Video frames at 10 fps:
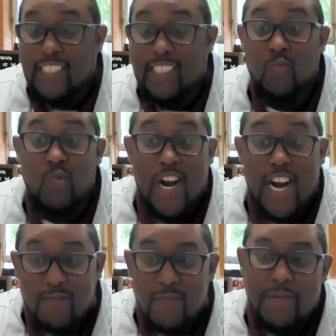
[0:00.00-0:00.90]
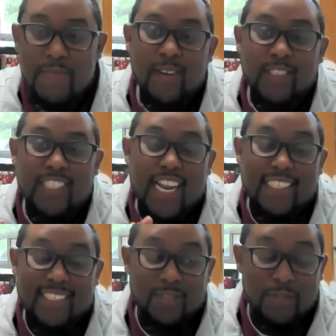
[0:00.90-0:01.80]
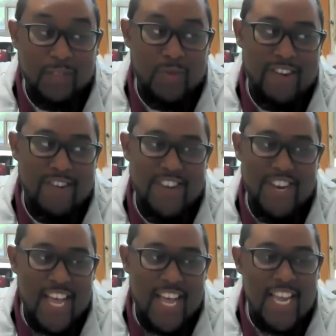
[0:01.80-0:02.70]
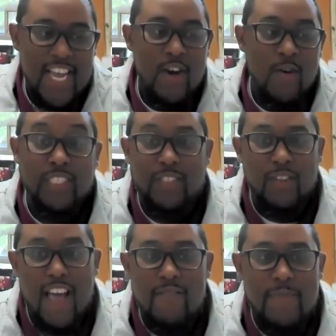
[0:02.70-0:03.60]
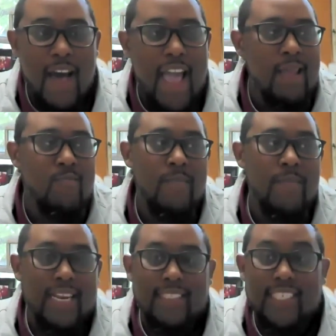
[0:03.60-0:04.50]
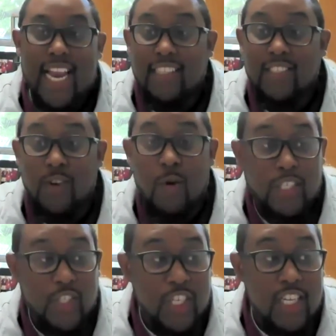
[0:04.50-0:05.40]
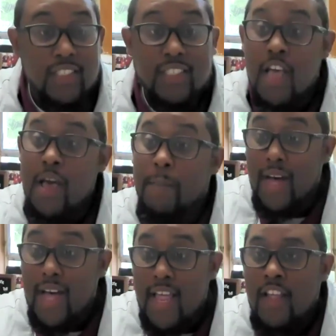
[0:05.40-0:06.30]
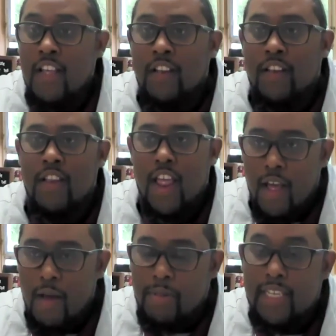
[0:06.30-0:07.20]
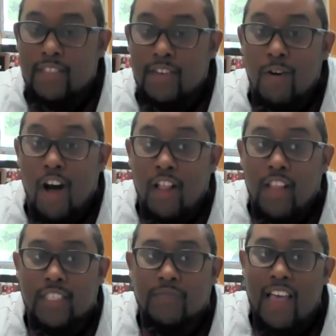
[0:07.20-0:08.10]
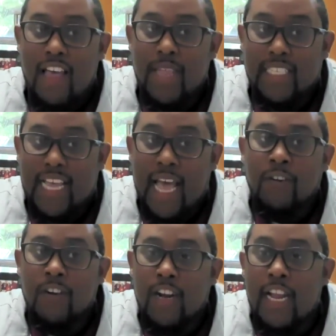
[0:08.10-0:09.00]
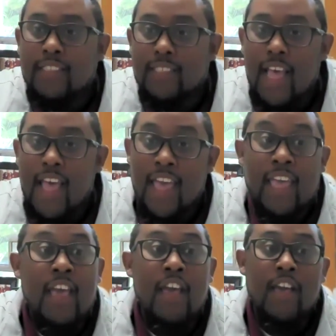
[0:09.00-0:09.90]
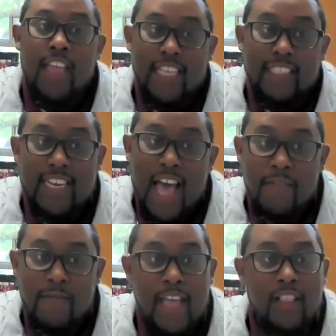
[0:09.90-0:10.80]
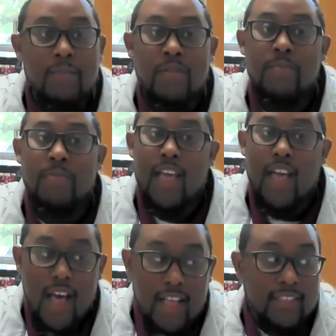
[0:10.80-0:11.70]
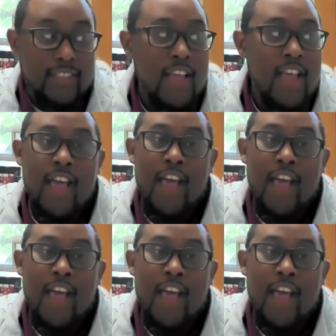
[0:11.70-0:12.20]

This is where it will be posted as soon as we are done. We still have about 8 more minutes to answer questions. But please don't call us 5 minutes after and say it's not available, because